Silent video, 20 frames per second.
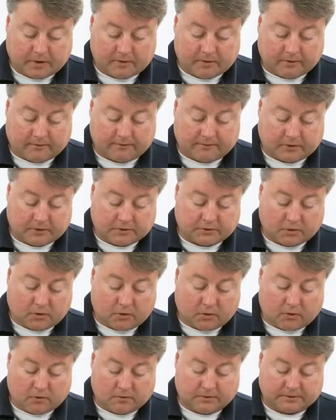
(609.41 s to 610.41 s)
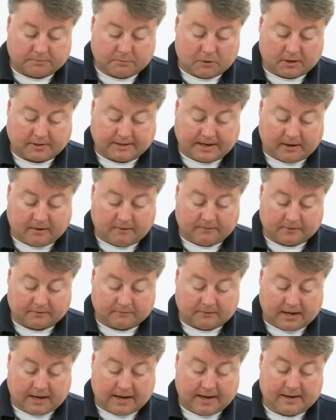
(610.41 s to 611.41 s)
The first hole is marked L for
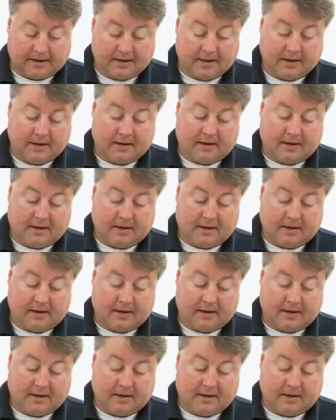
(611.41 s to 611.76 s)
line.